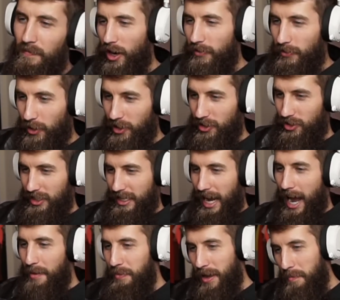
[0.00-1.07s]
Or if you could just
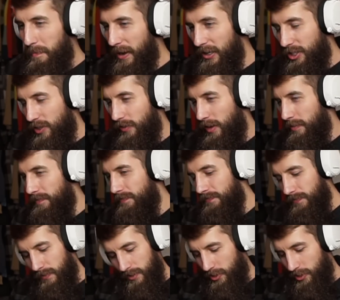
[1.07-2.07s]
copy a bunch of them,